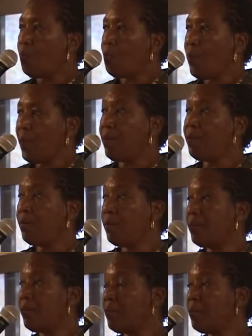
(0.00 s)

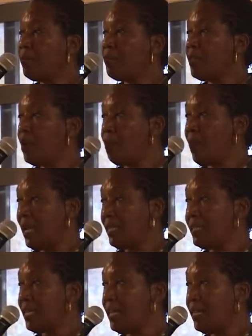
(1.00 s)
where their
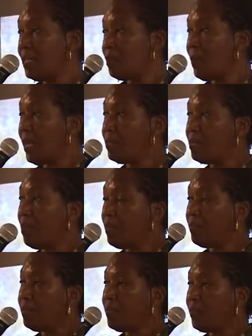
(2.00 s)
mindset is based
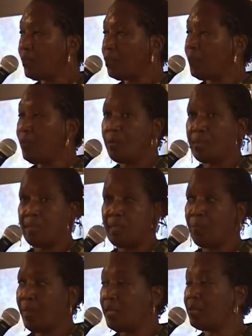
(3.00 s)
on their experiences
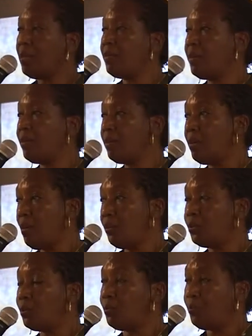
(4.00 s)
and based on their
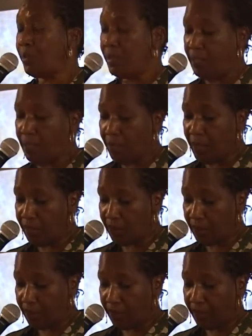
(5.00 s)
culture within the
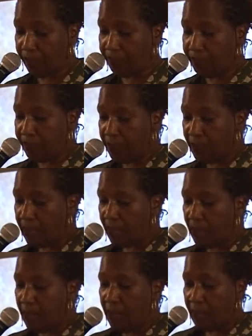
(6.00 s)
military.
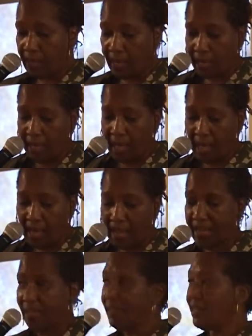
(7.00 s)

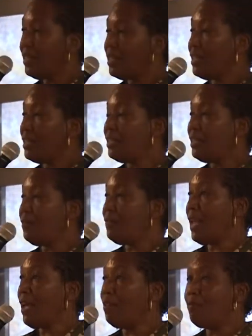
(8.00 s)
I leave
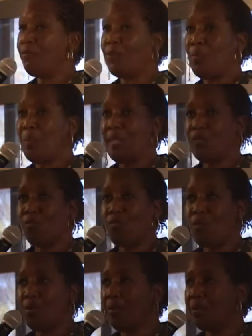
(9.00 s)
now, a few minutes
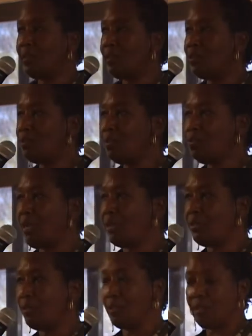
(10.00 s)
for additional
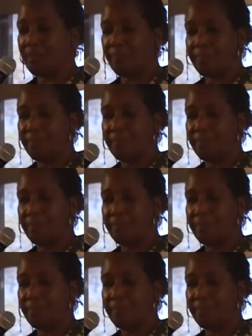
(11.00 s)
questions.